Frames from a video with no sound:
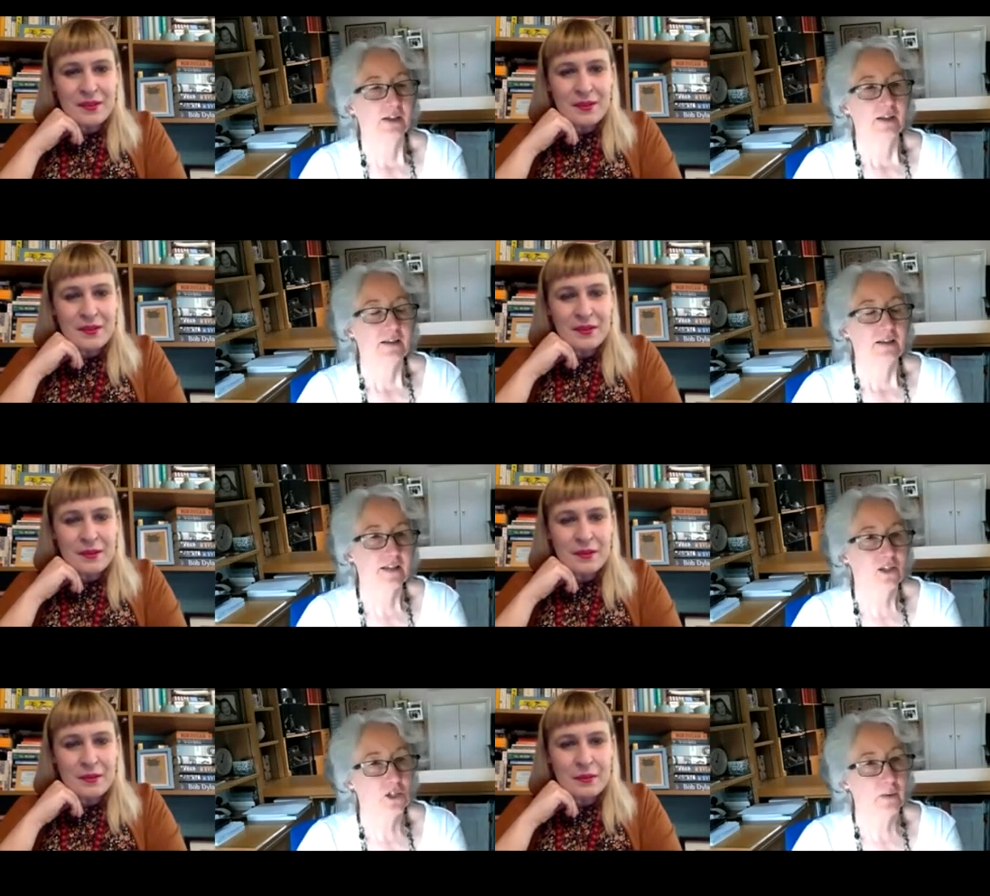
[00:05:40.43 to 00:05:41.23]

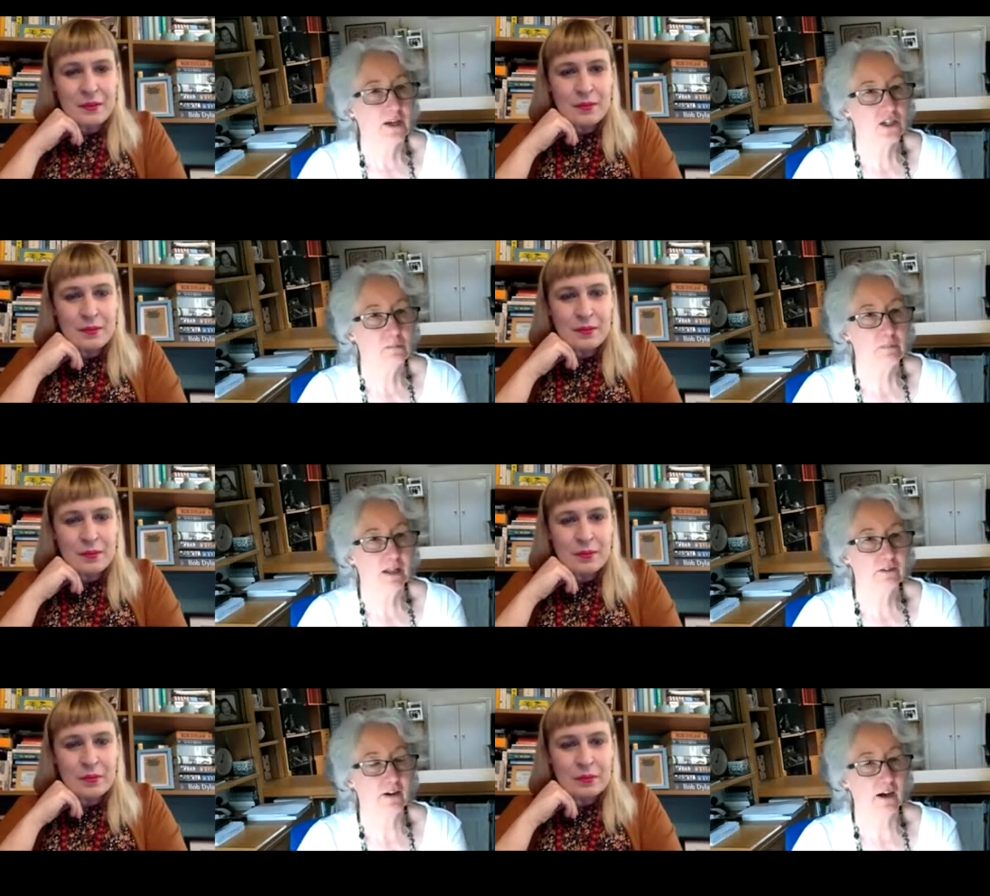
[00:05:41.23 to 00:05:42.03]
Speaker 1: situation in
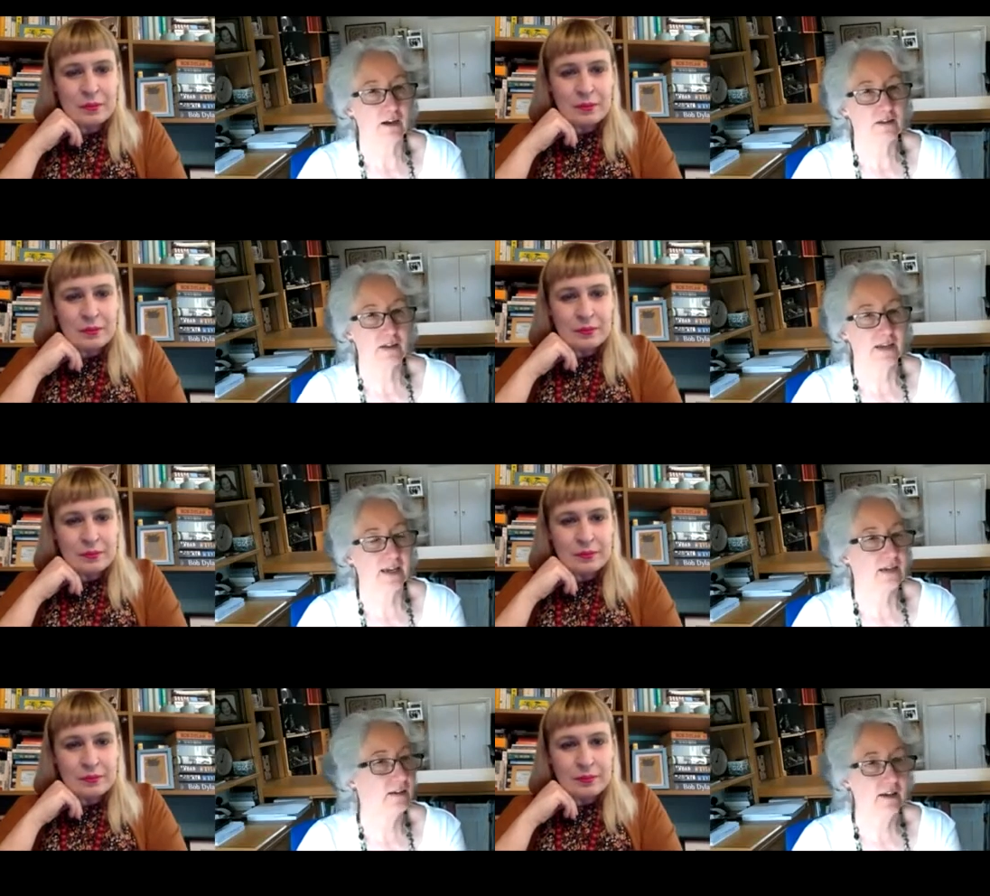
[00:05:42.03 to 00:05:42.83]
Belfast
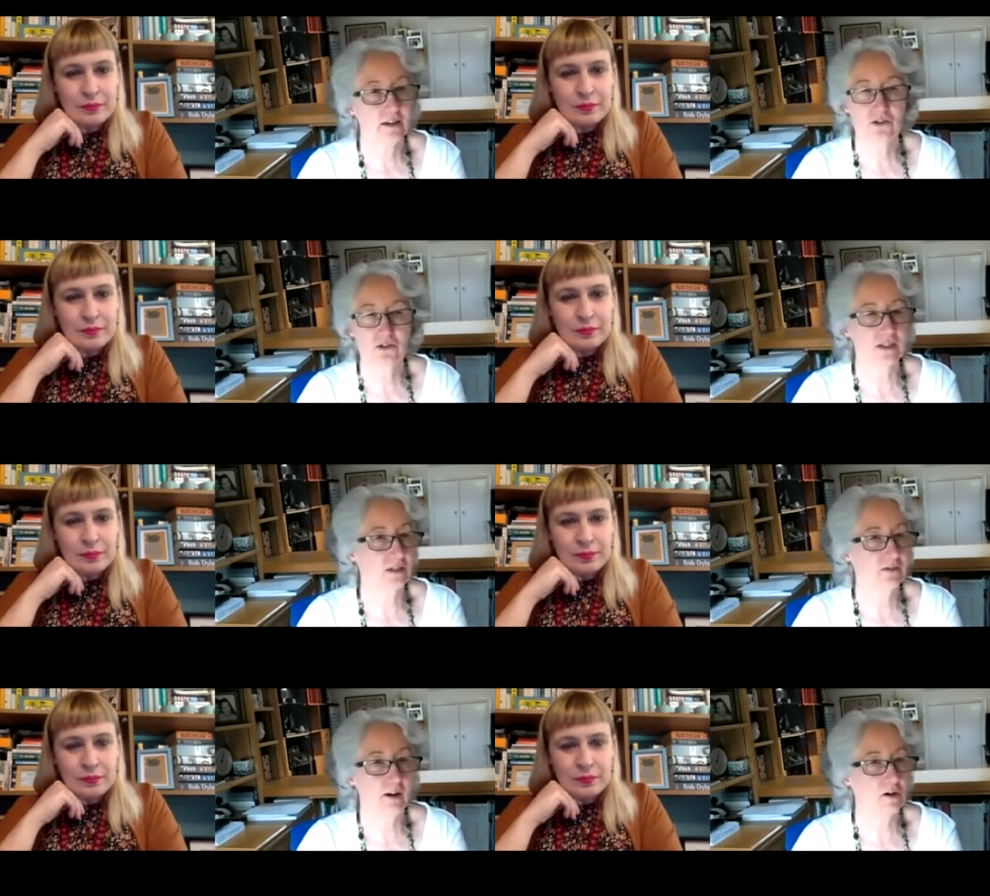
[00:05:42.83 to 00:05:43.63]
in countries as
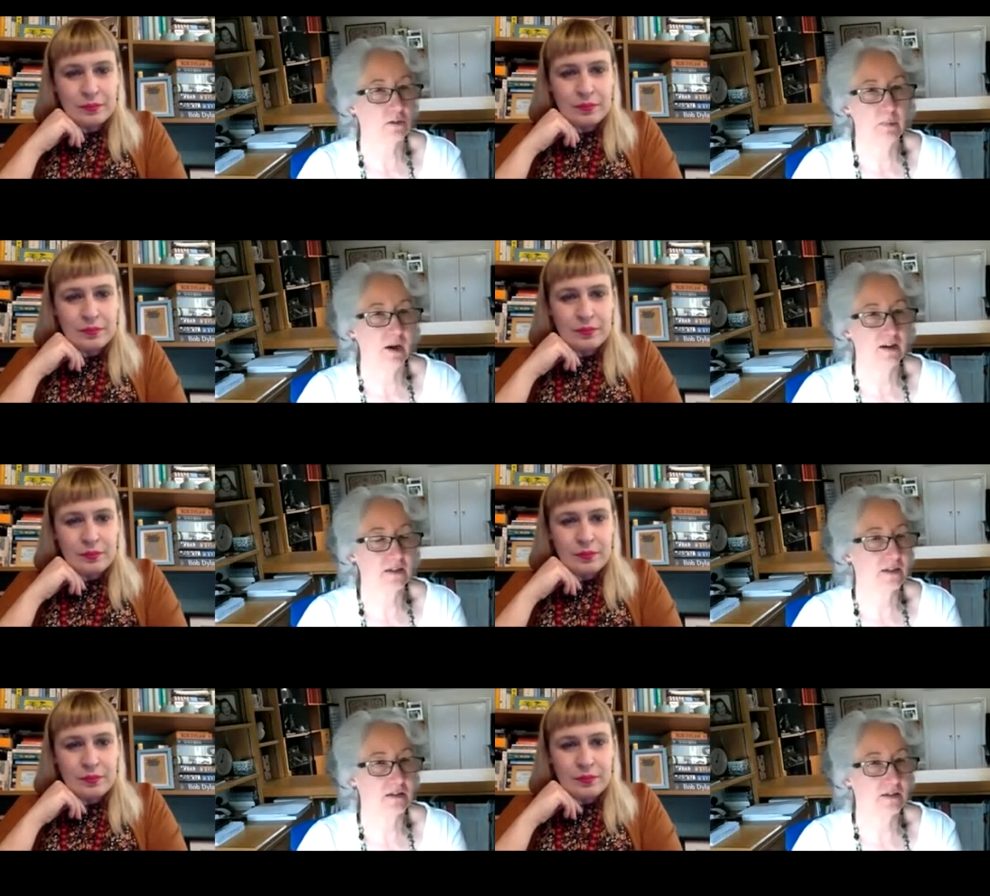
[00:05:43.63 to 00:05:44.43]
far as part
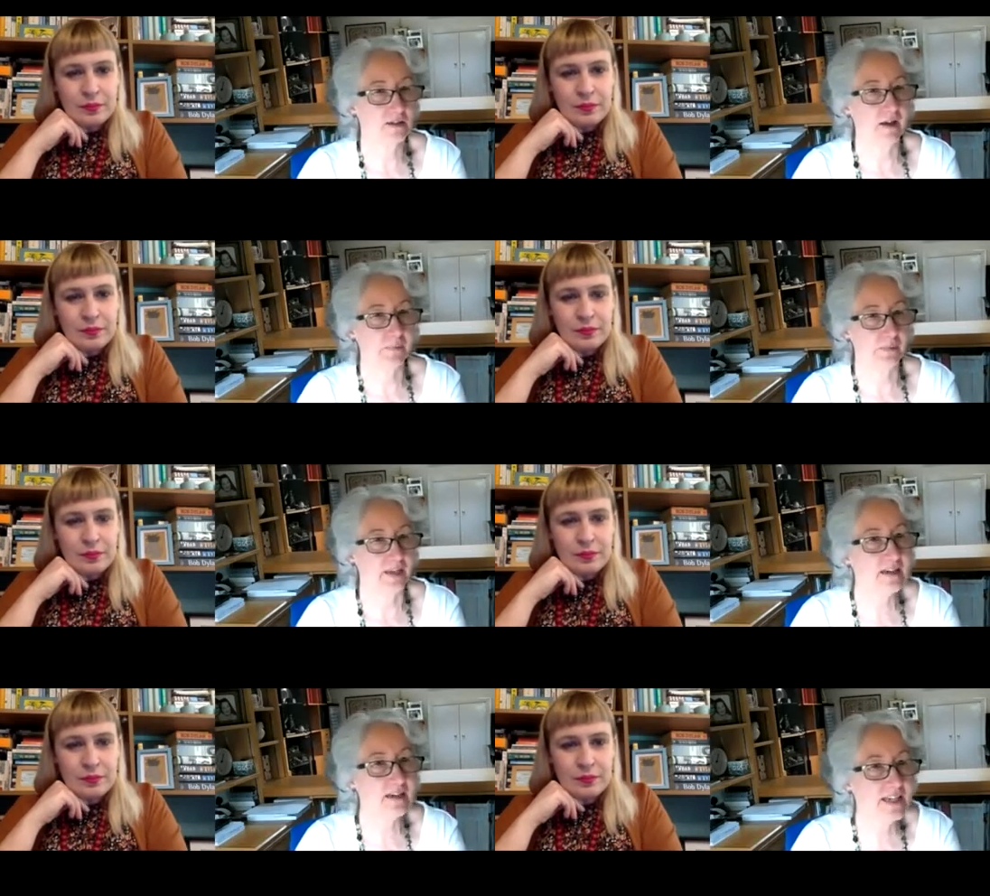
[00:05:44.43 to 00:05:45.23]
as um,
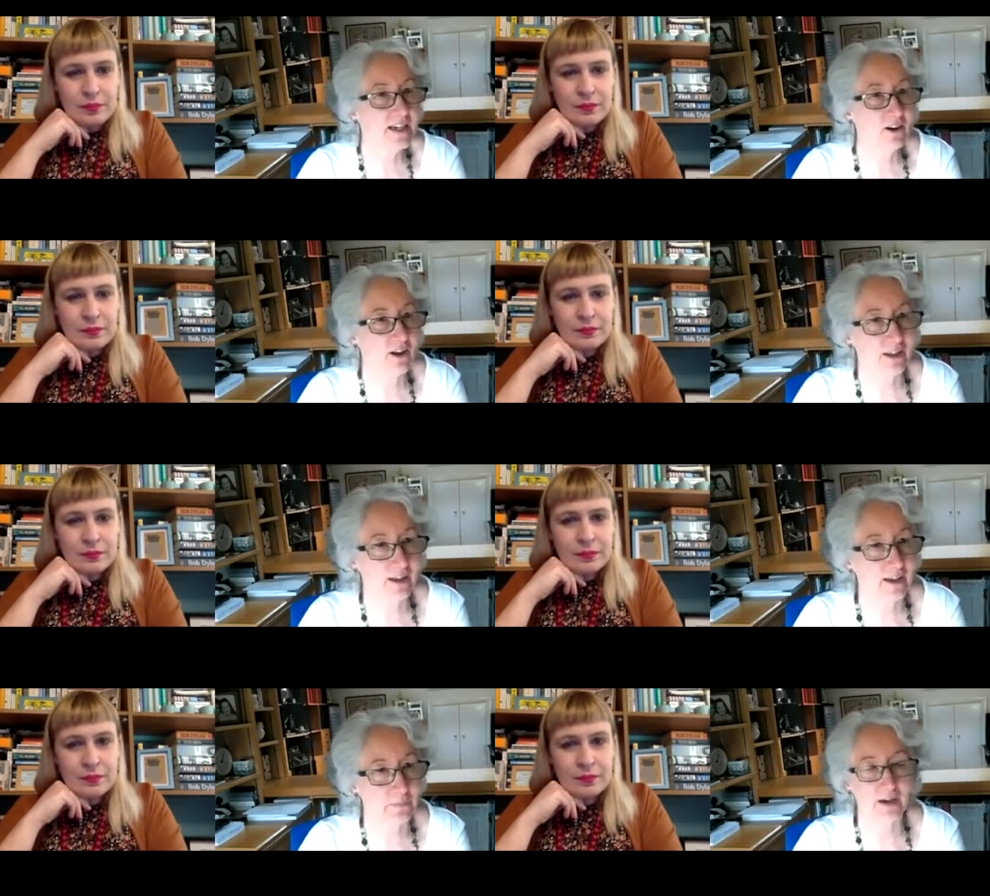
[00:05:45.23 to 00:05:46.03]
India, I
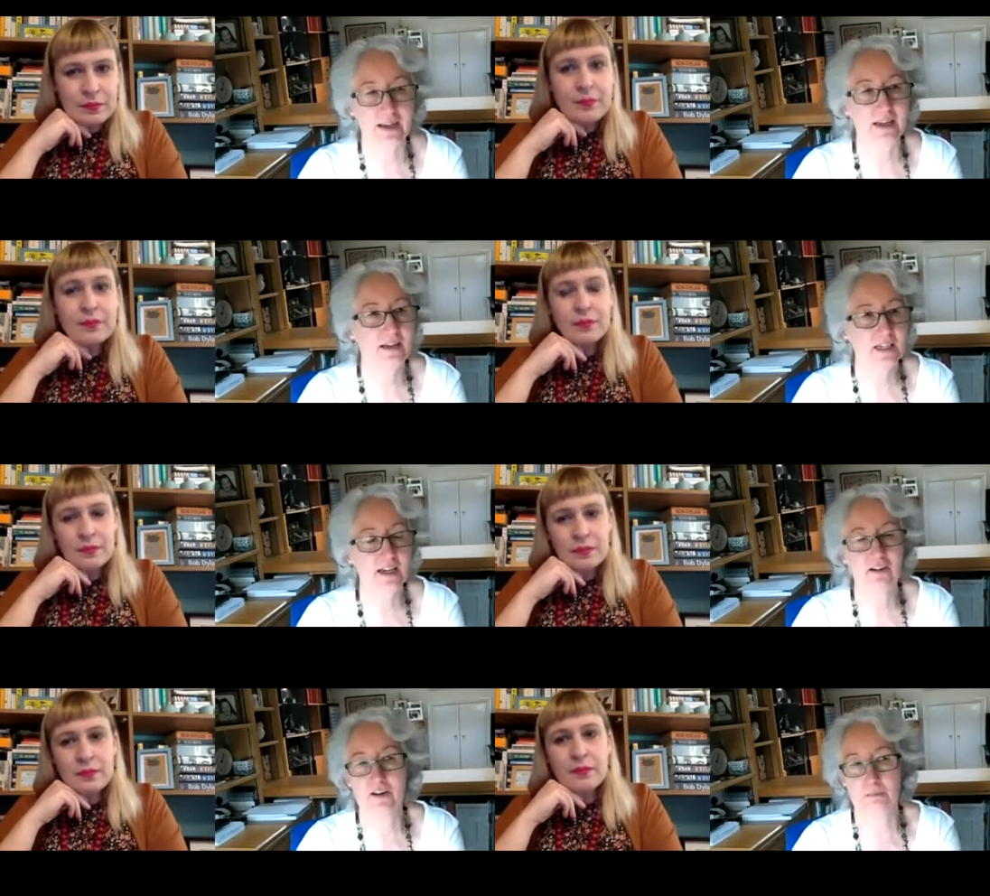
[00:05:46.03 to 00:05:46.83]
think I'm right,
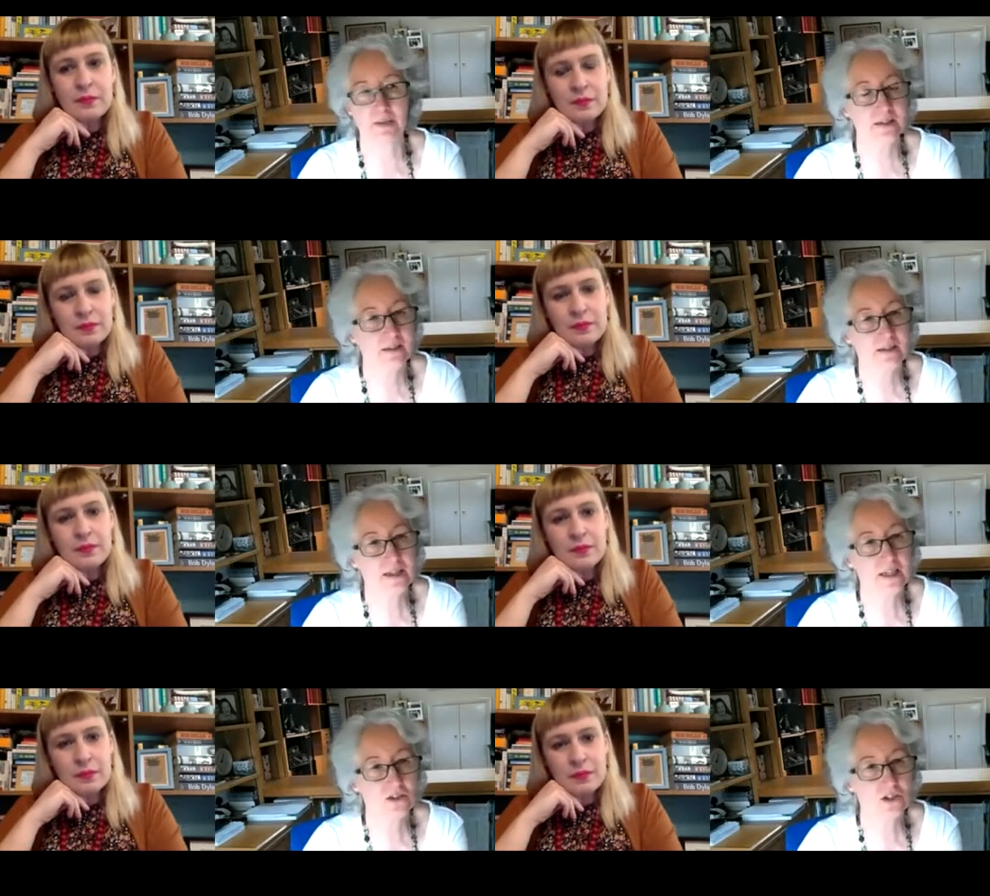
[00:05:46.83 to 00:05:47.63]
India and places in
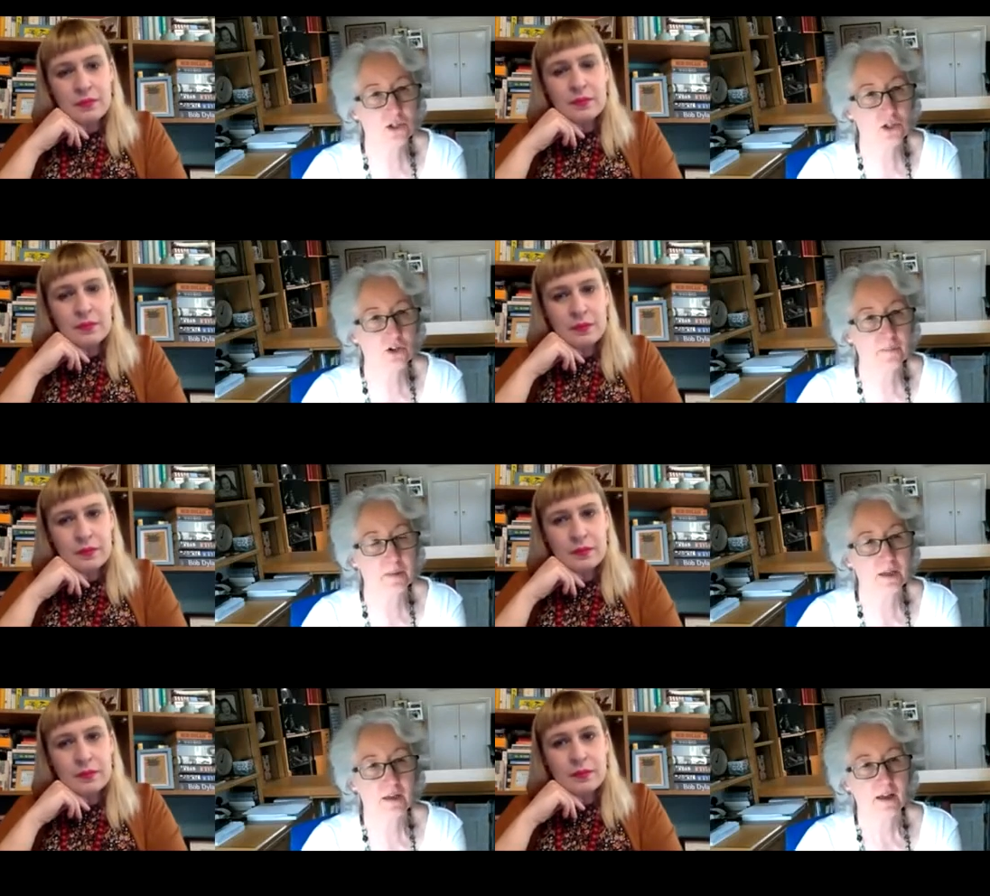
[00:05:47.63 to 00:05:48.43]
Eastern Europe,
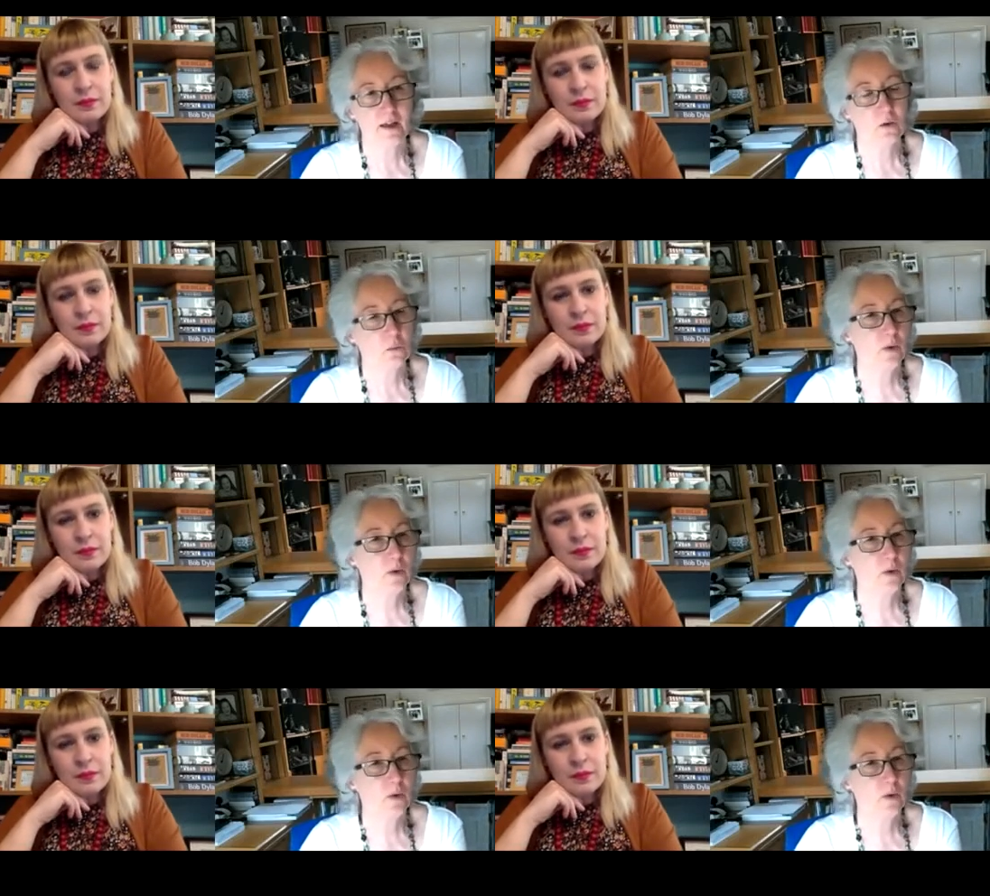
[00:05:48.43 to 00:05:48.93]
where